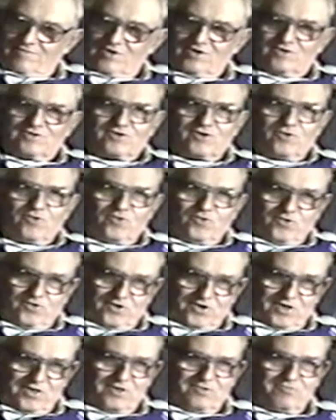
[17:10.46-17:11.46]
years old
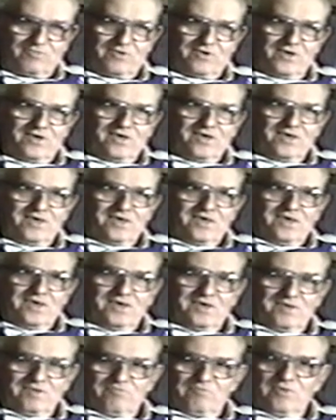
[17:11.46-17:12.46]
in another
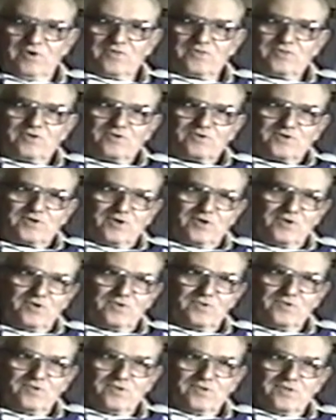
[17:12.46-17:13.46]
month or so. And